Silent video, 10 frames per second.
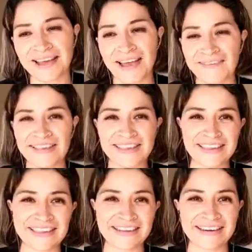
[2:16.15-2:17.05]
Having
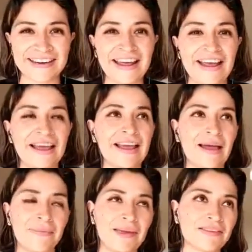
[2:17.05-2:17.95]
children
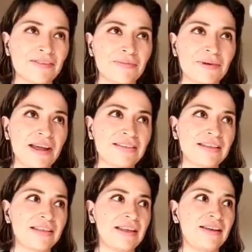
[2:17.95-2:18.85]
can be a surprise,
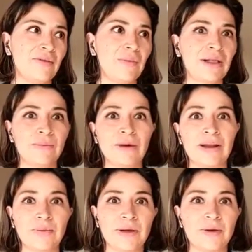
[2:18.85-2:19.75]
and then, well, what
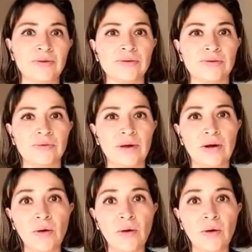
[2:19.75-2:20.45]
are we going to do?